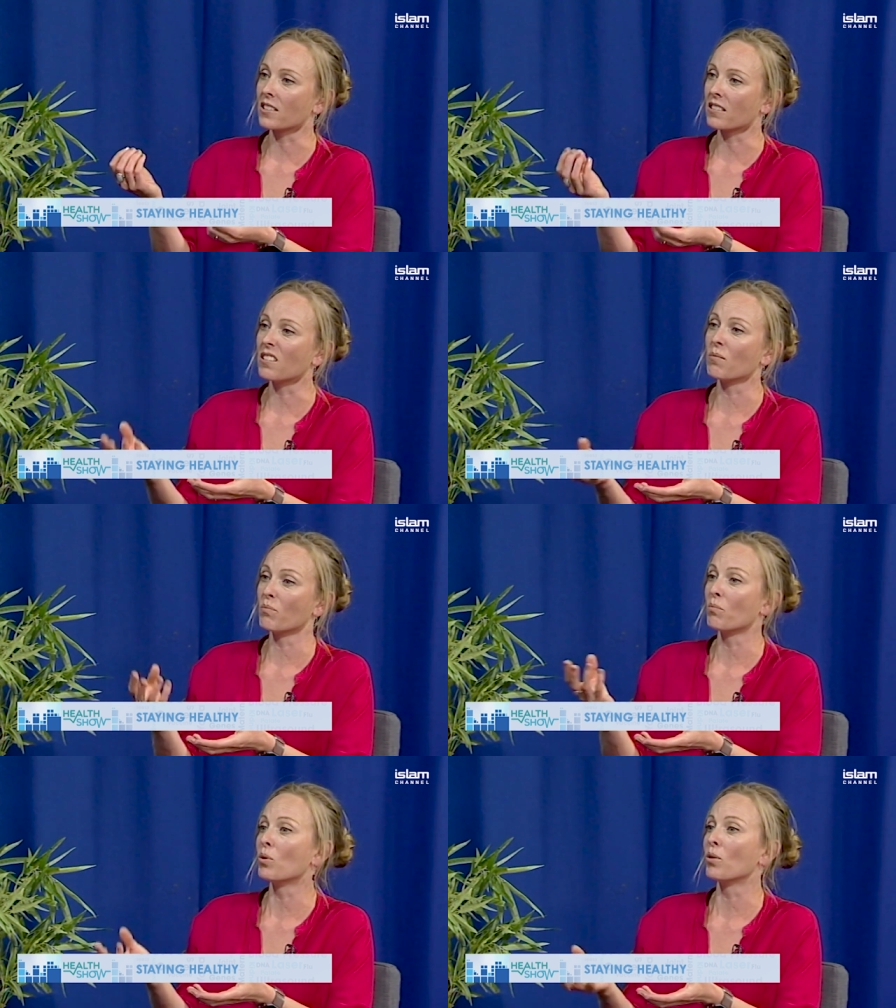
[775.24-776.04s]
the,
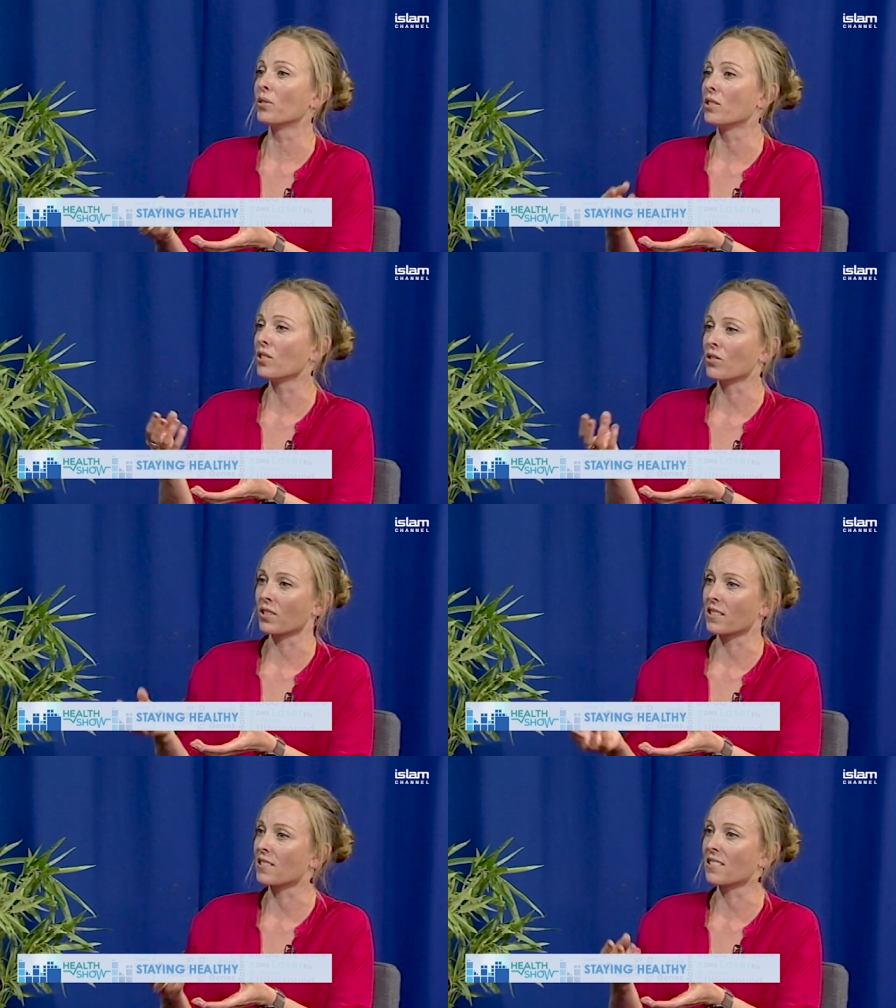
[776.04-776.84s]
the more the
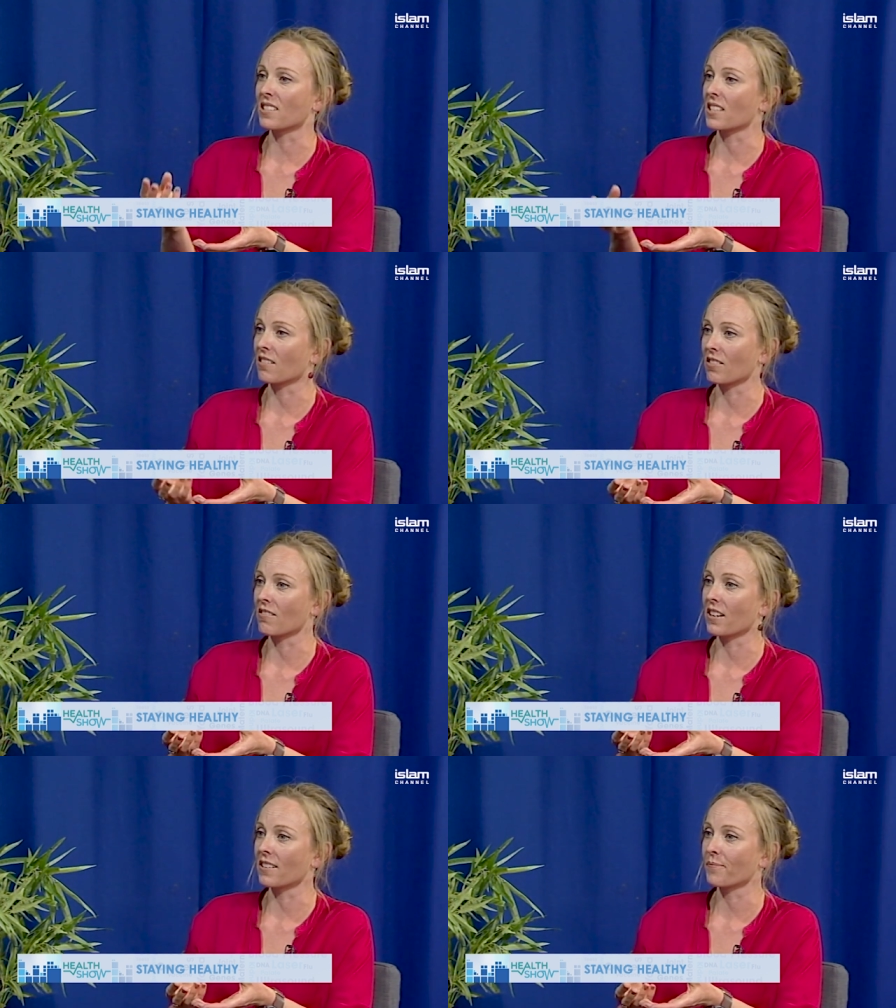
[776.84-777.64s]
nutrients
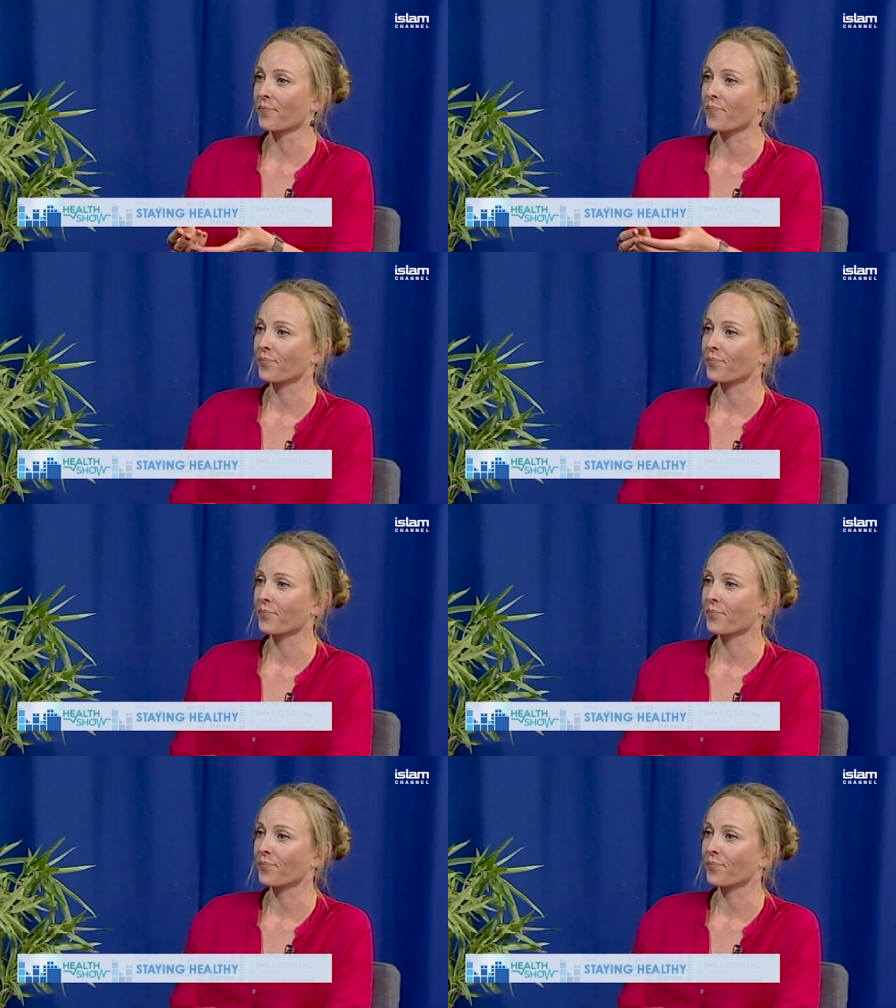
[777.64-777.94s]
deteriorate.